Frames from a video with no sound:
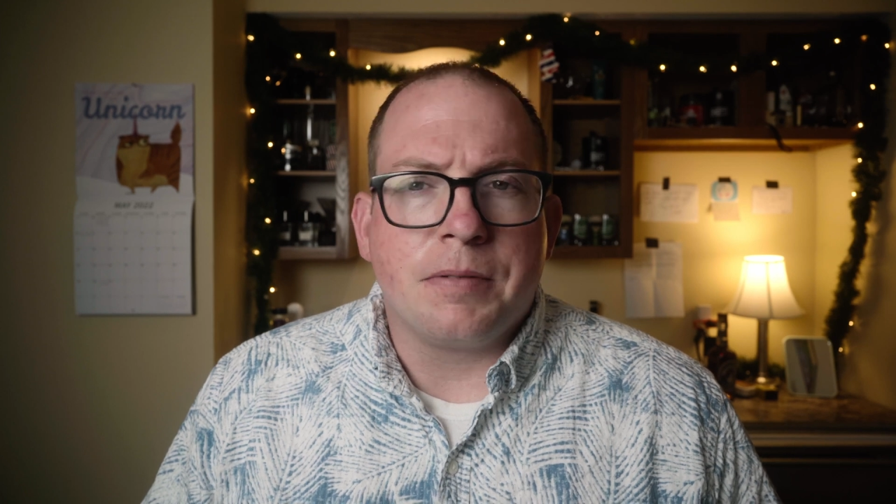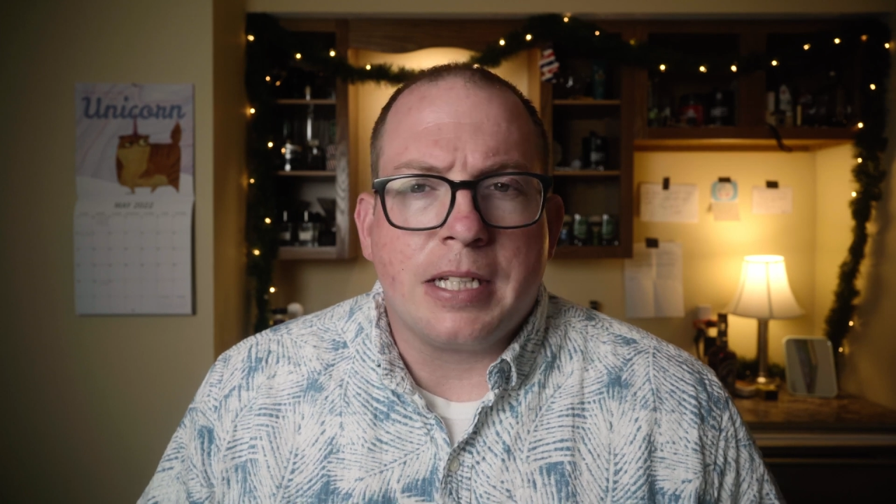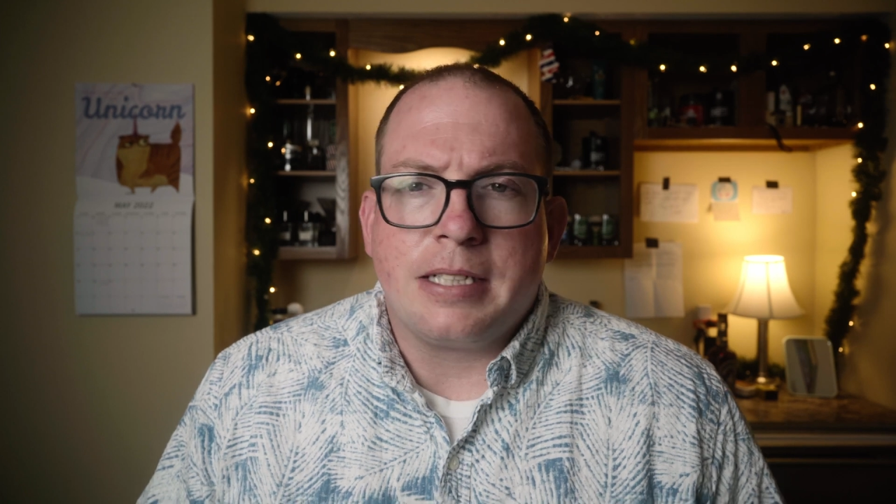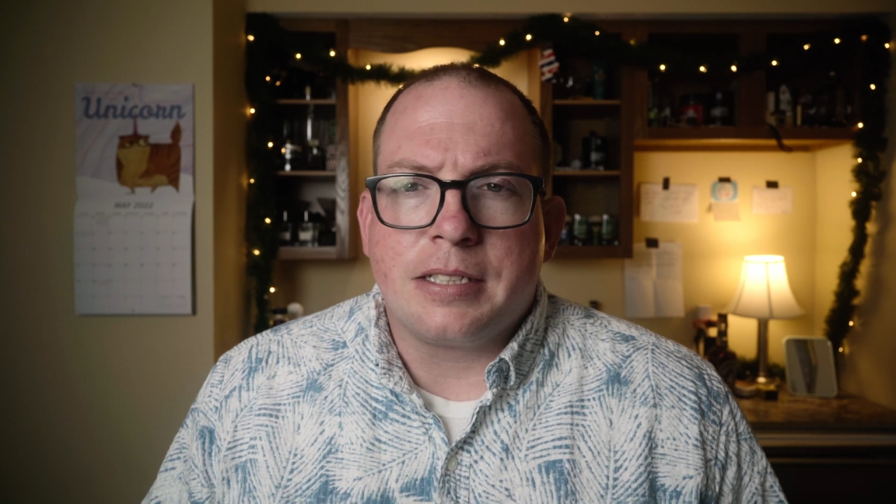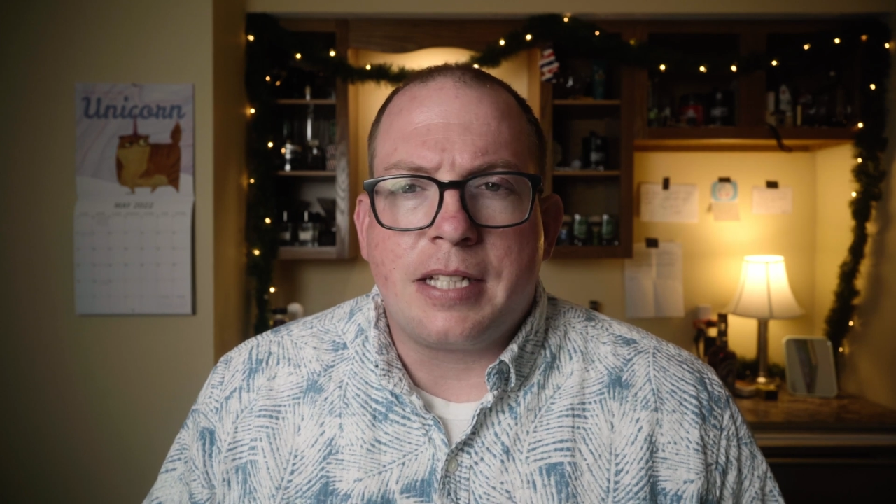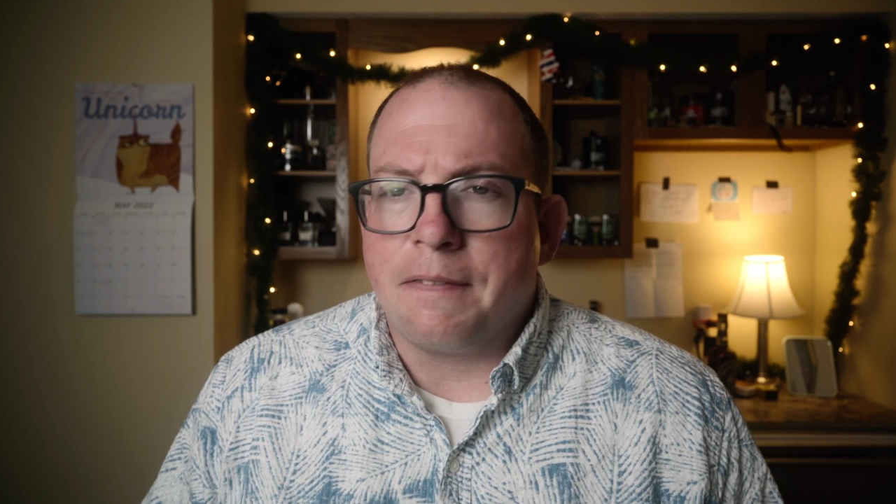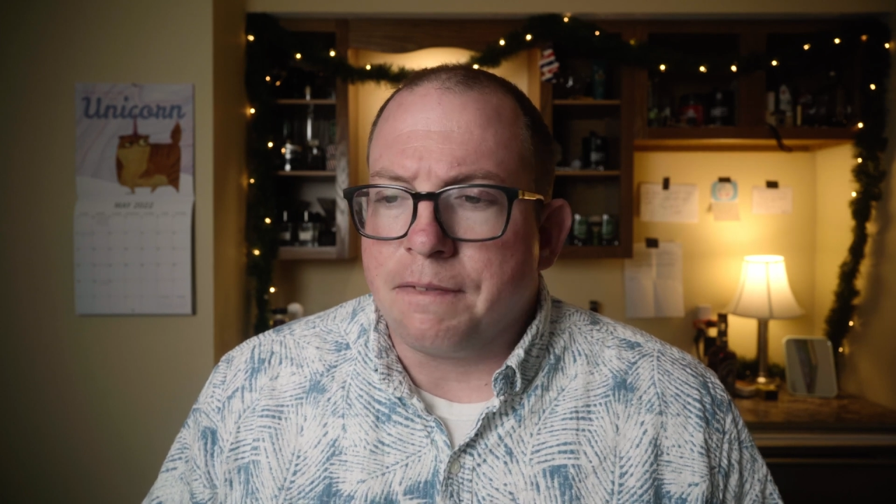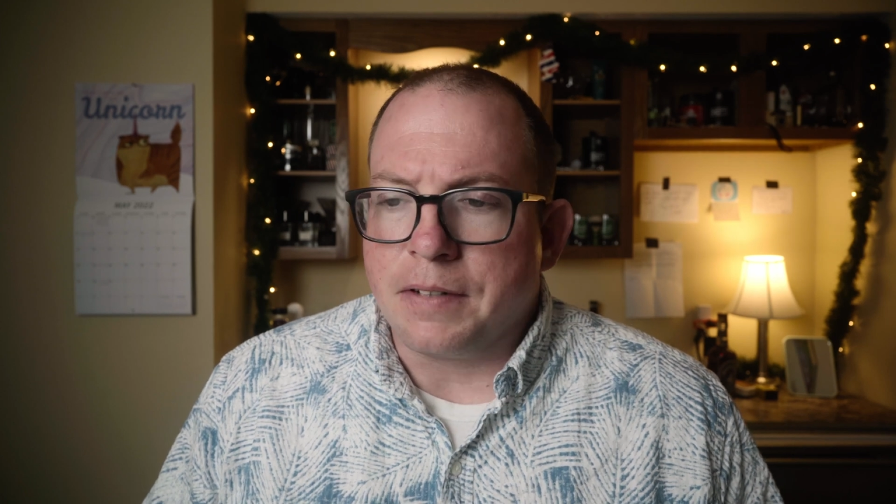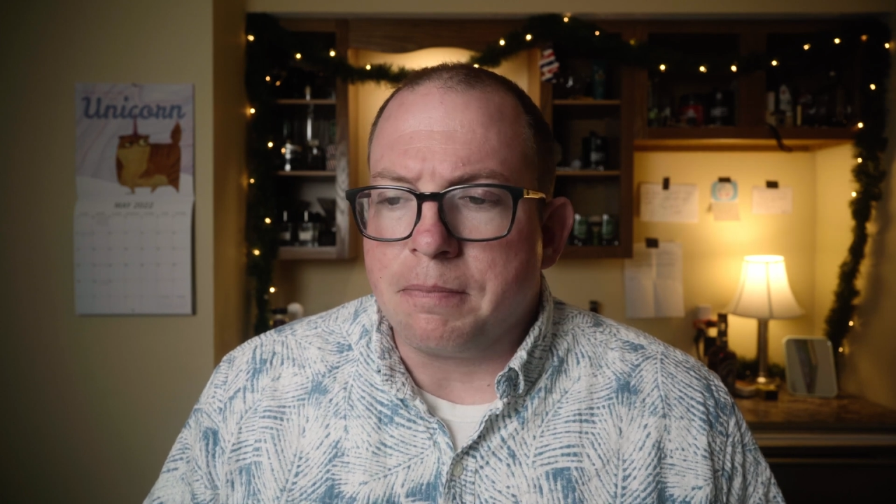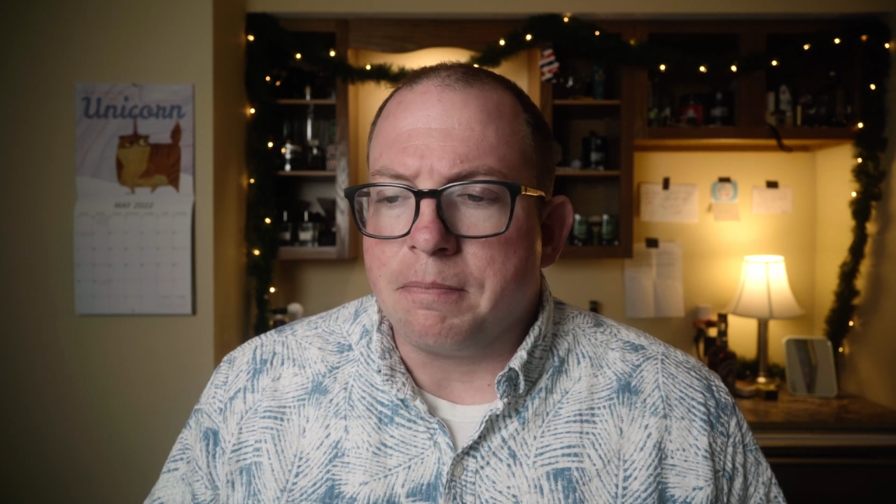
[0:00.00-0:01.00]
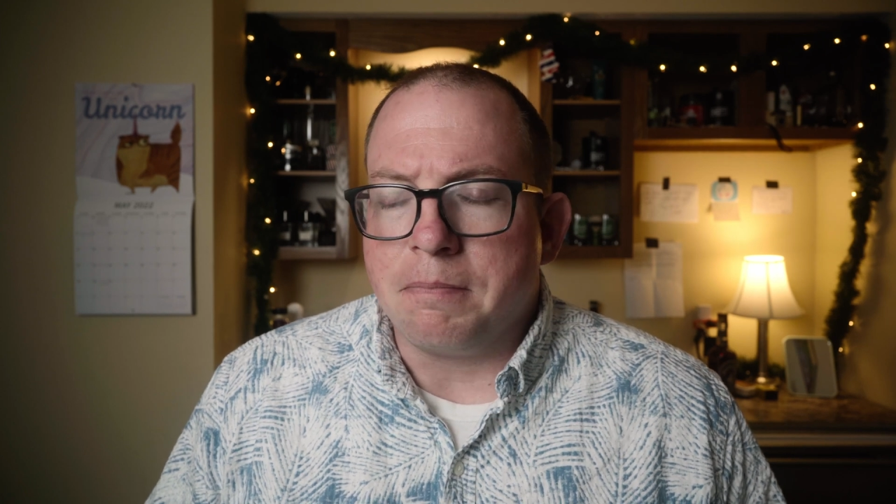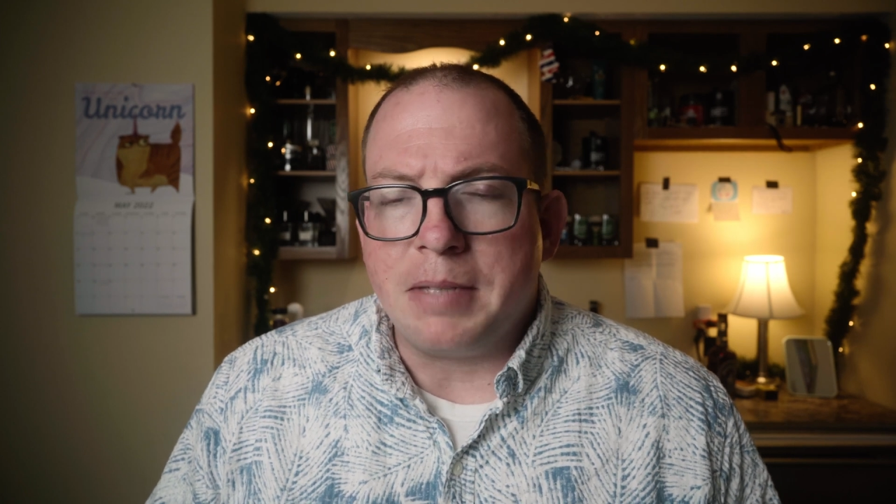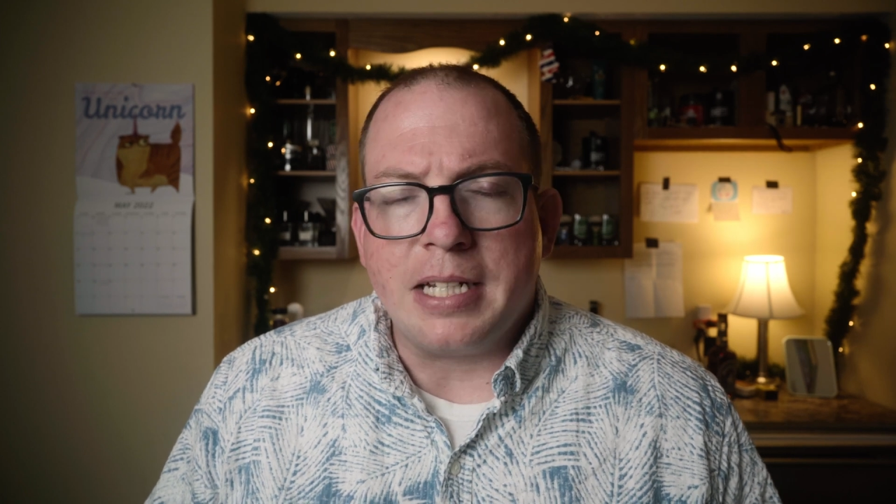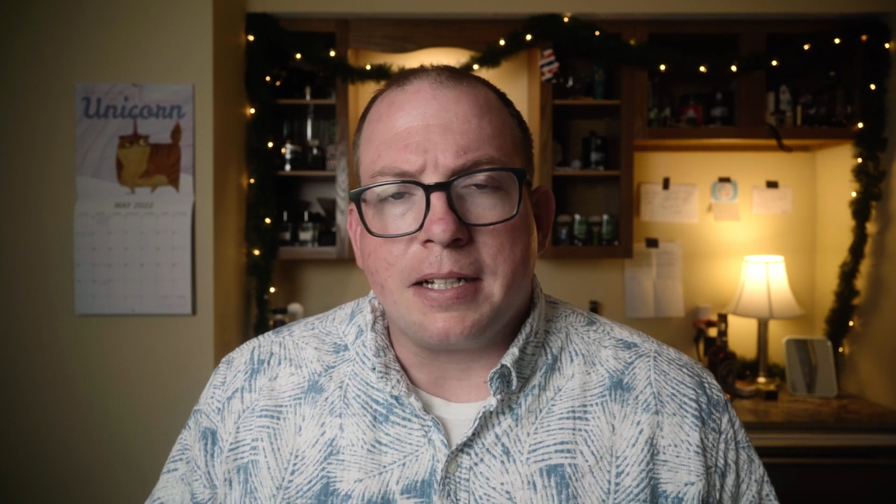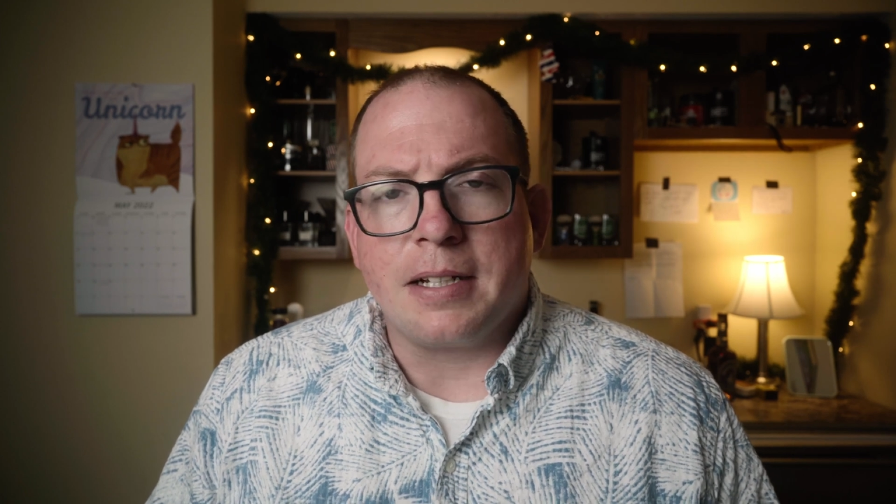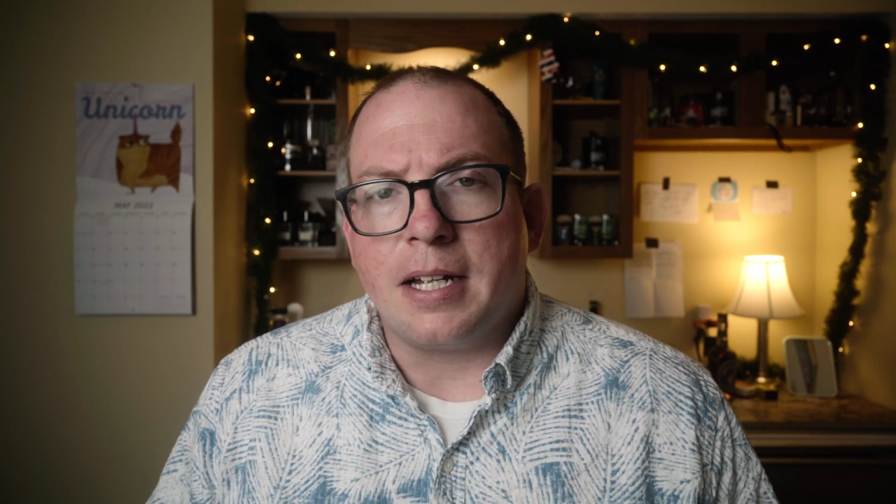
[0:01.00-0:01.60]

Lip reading: They just have fun meeting